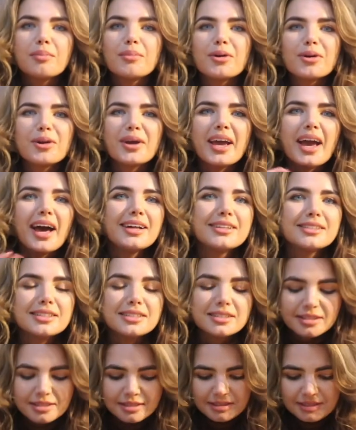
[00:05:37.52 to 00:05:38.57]
bought a
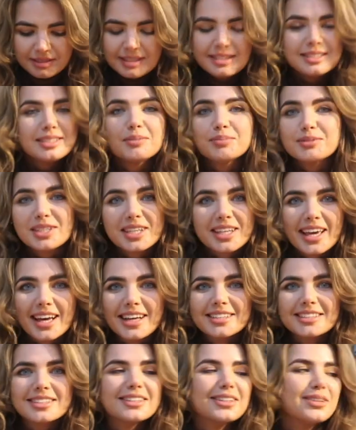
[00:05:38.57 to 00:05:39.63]
candle, Diptyque
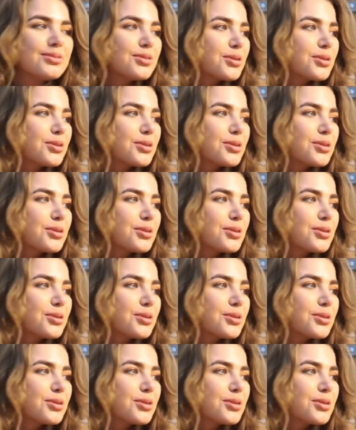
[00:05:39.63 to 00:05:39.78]
candle